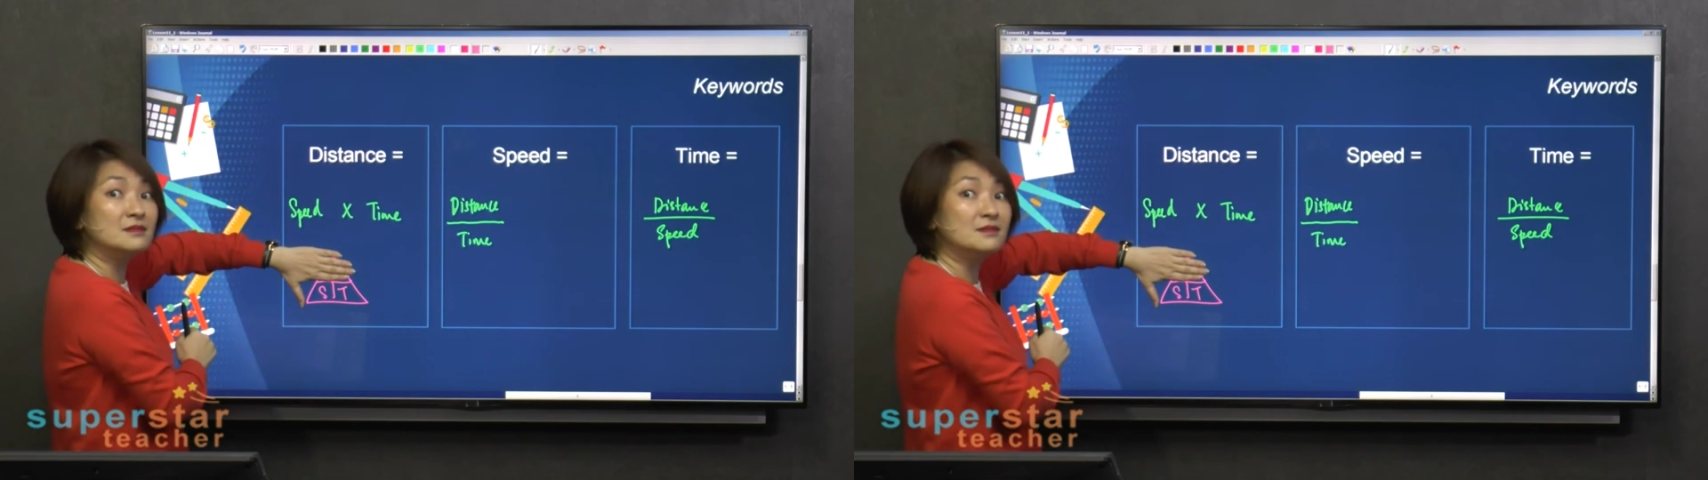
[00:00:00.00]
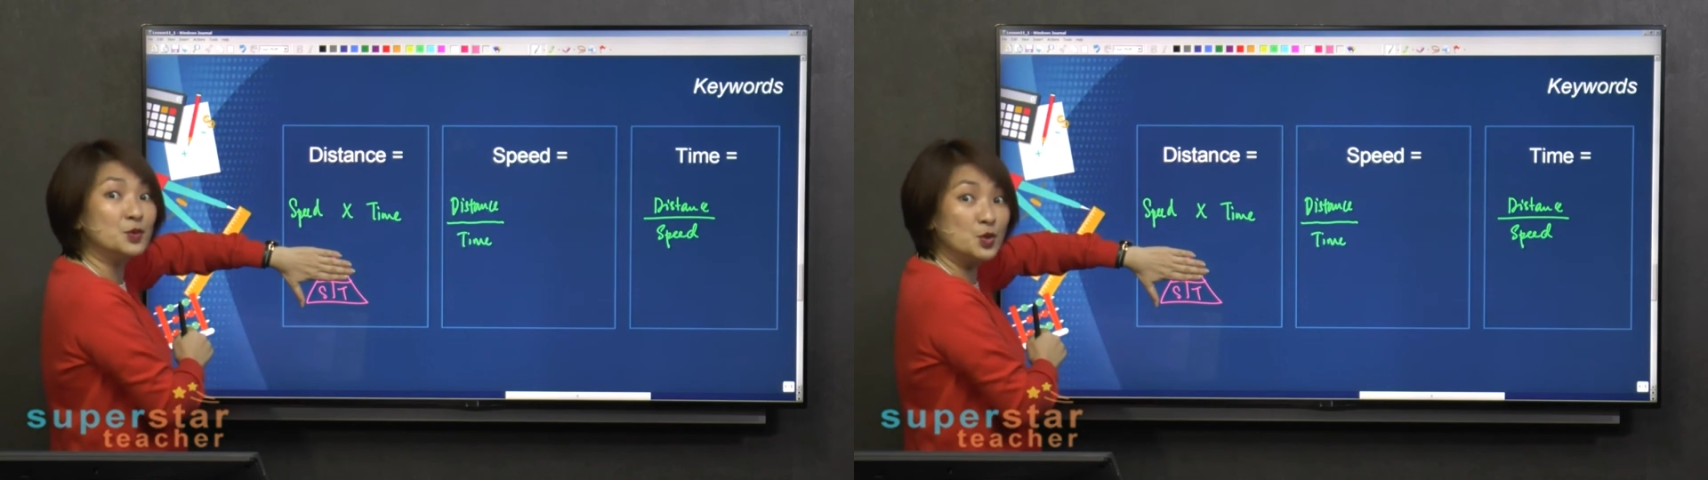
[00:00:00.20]

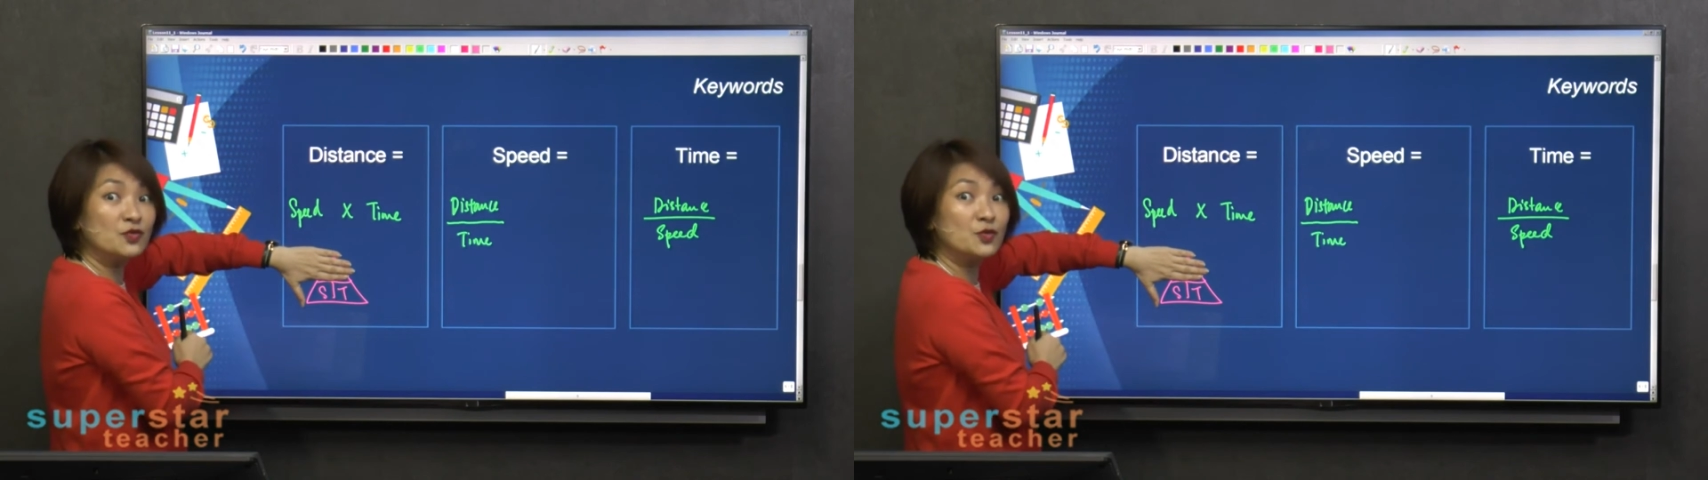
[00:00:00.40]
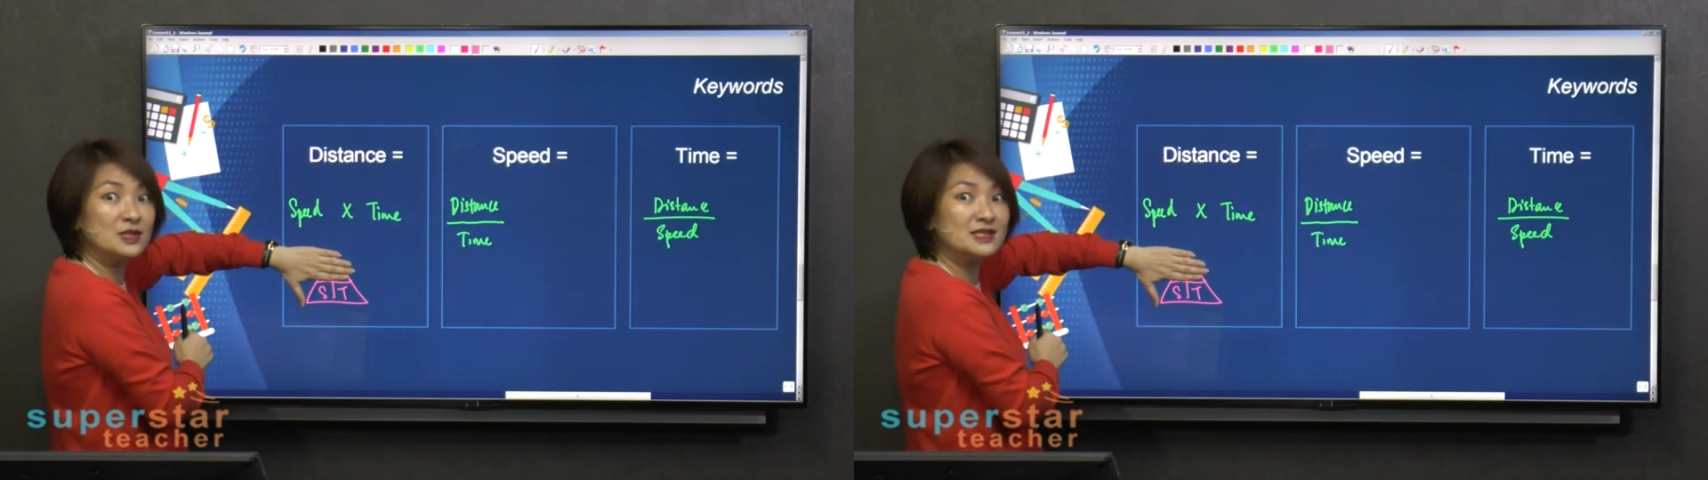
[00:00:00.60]

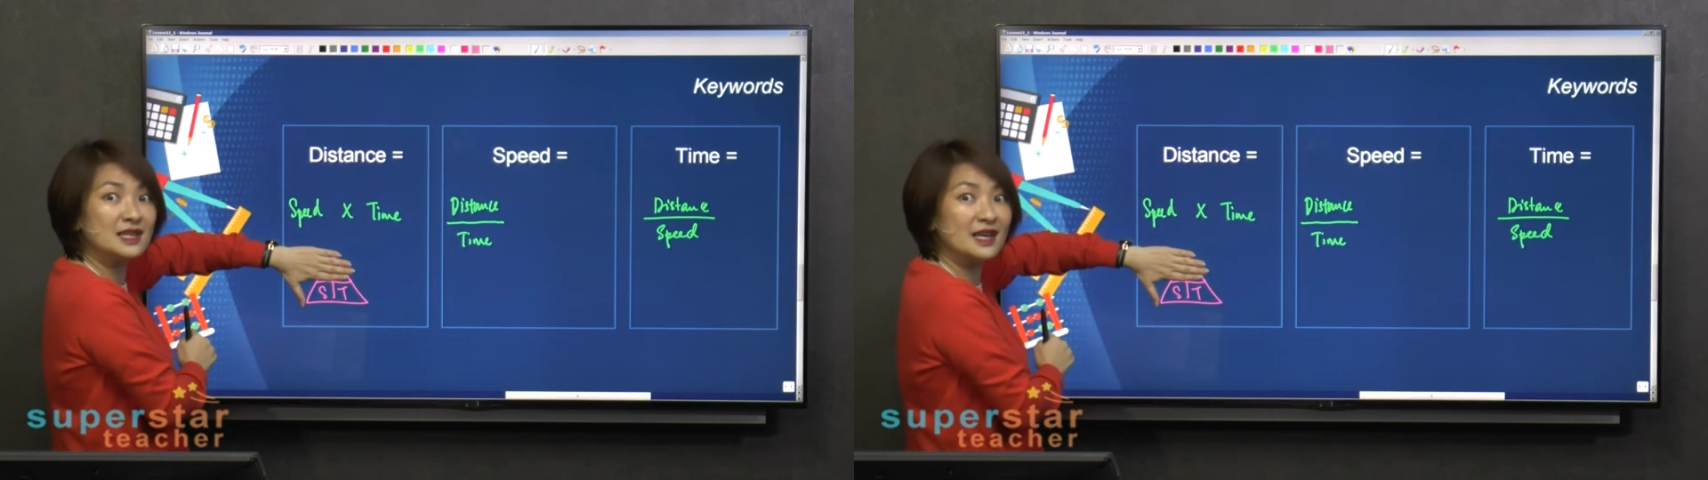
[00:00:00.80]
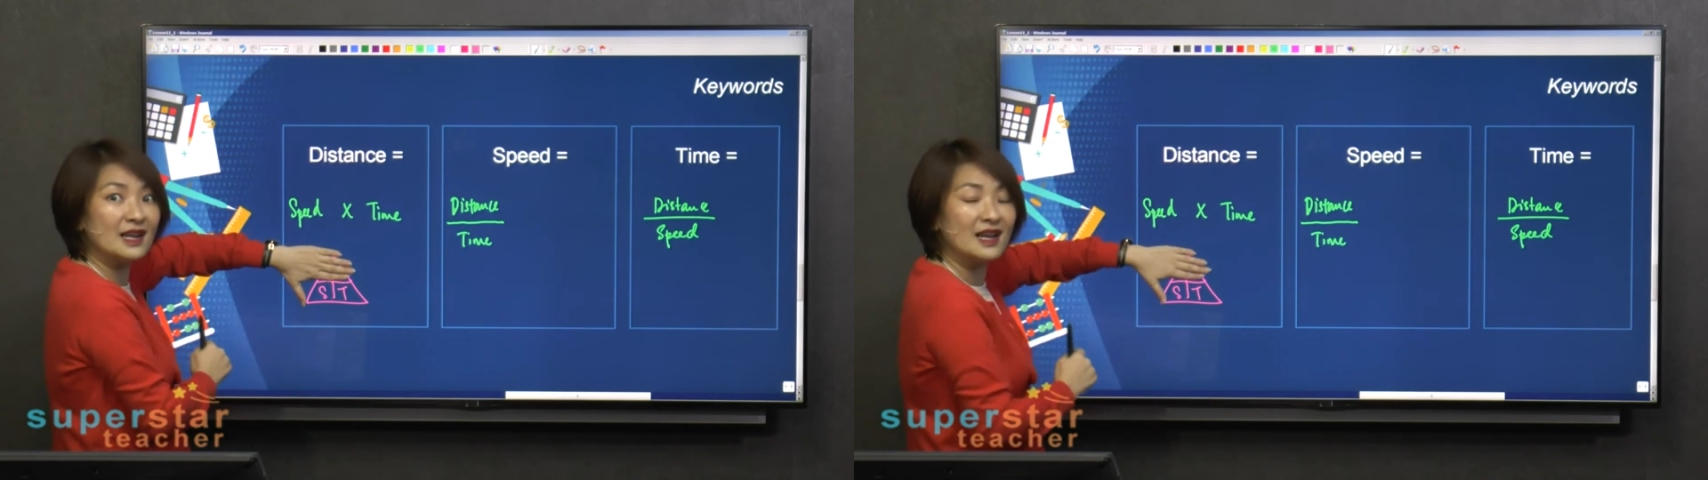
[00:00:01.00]
Beautiful, isn't
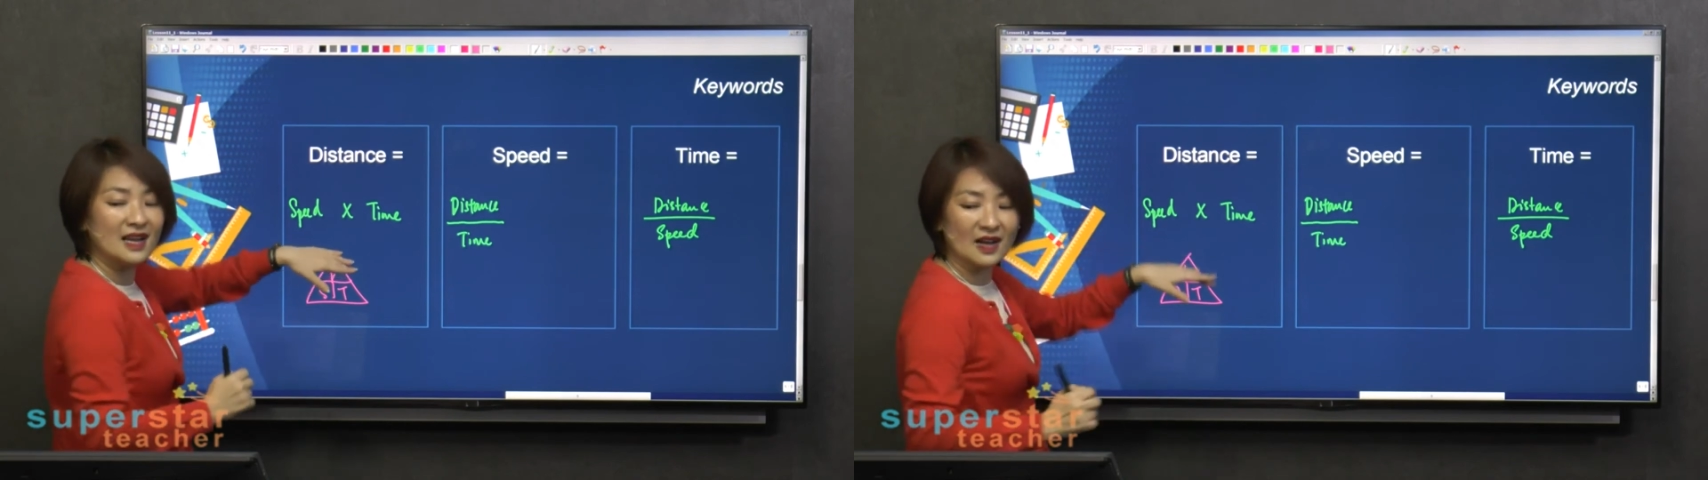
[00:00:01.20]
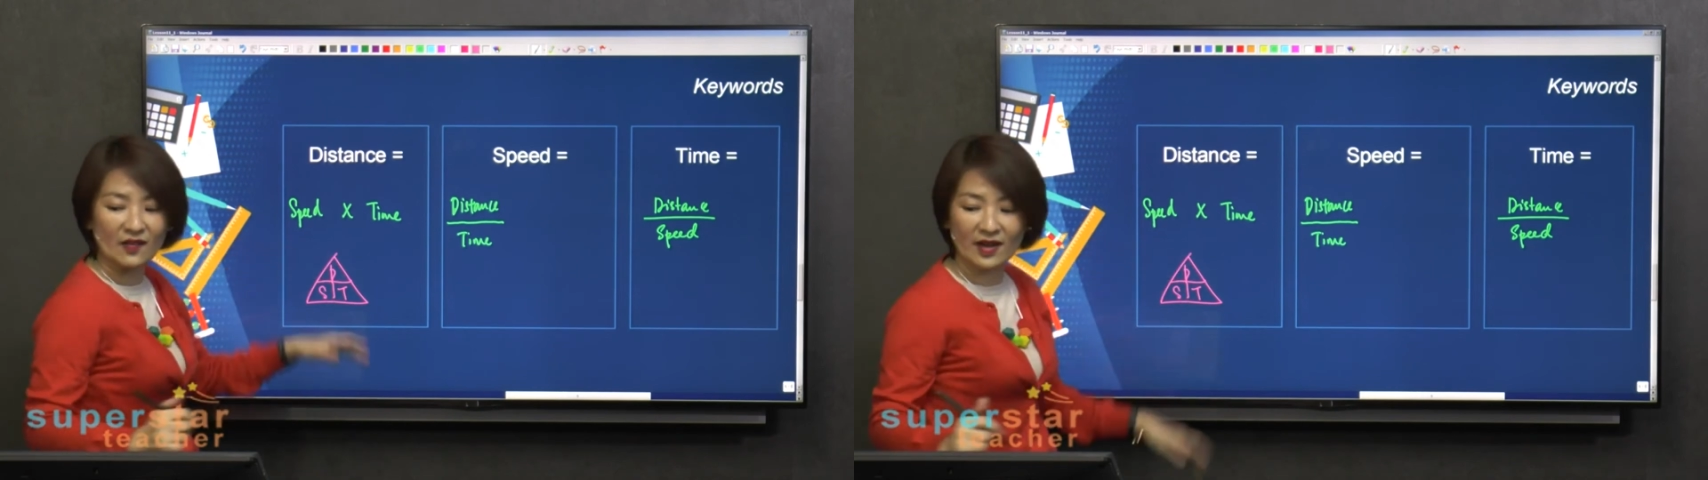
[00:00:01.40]
it?
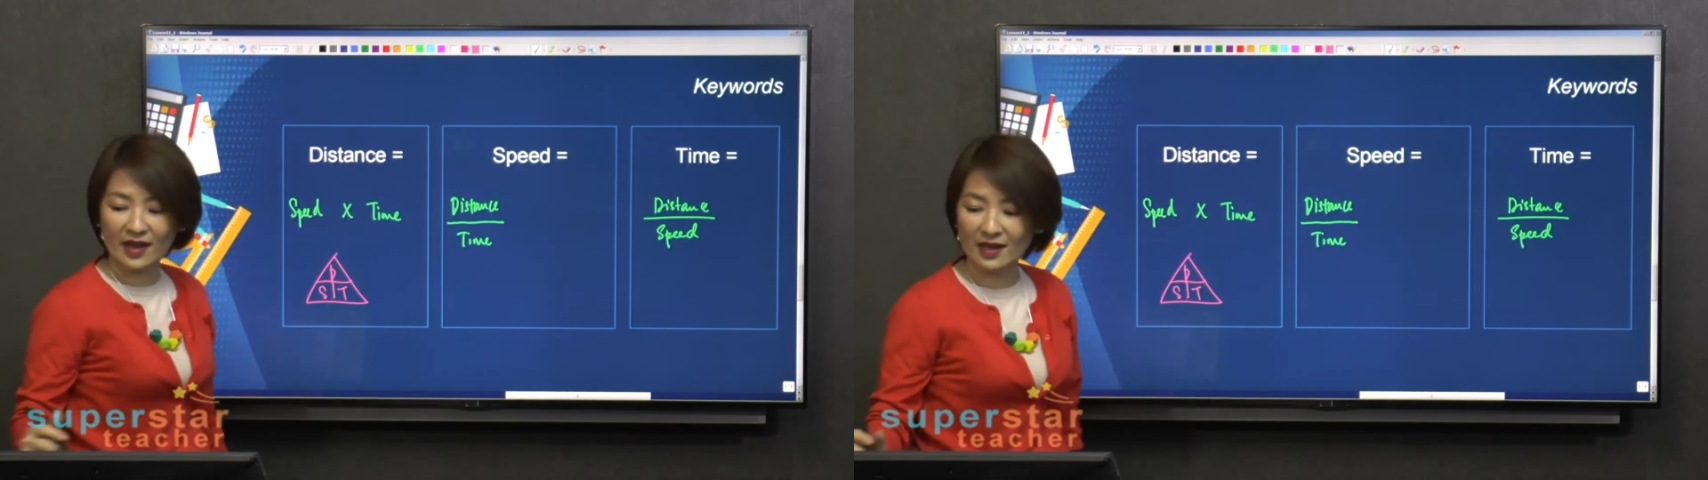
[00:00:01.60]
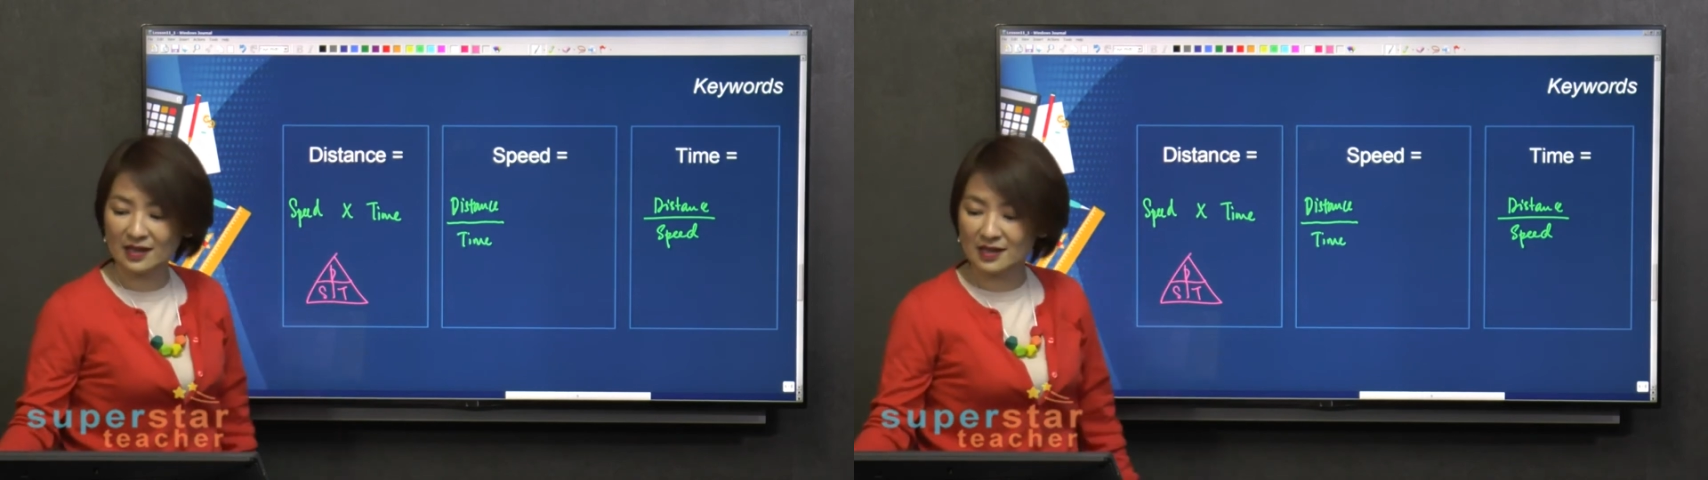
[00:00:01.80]
Okay,